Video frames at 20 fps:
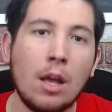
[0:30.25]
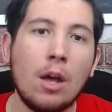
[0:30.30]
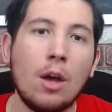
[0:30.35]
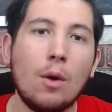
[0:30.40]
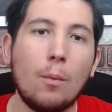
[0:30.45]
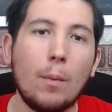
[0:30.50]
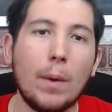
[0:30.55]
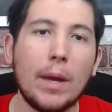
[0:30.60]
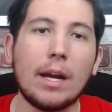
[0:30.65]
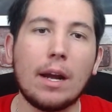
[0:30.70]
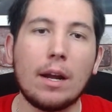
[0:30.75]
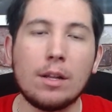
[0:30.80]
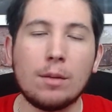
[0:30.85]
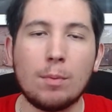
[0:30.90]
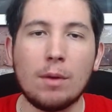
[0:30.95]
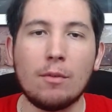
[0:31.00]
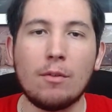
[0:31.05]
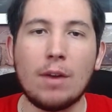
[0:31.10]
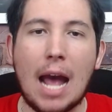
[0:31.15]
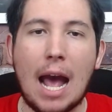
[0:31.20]
we're going to
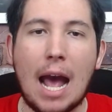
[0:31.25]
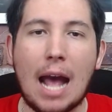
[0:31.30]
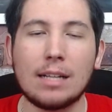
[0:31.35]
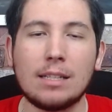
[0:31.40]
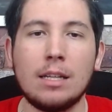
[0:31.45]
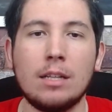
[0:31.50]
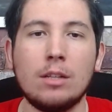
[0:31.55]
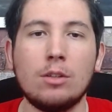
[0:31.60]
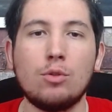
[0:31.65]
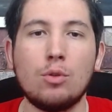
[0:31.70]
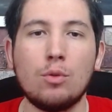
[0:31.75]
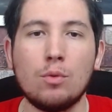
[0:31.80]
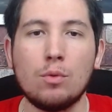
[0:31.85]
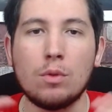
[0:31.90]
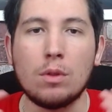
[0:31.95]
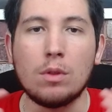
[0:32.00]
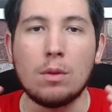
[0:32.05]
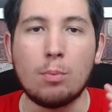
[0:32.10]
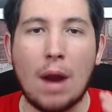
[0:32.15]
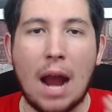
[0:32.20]
be reacting to
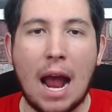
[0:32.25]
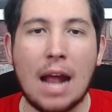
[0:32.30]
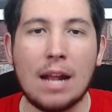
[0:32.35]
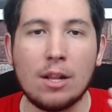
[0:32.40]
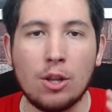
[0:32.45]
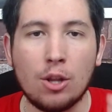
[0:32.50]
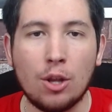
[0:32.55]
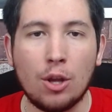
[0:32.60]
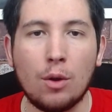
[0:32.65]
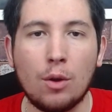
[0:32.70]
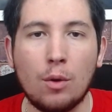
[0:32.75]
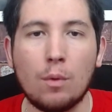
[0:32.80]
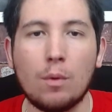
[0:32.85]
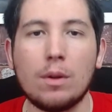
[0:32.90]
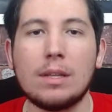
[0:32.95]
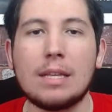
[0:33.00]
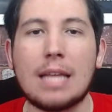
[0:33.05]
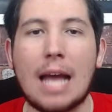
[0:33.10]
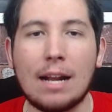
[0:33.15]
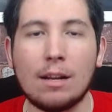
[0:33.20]
the brand new
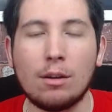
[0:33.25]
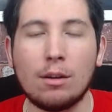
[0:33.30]
Daniel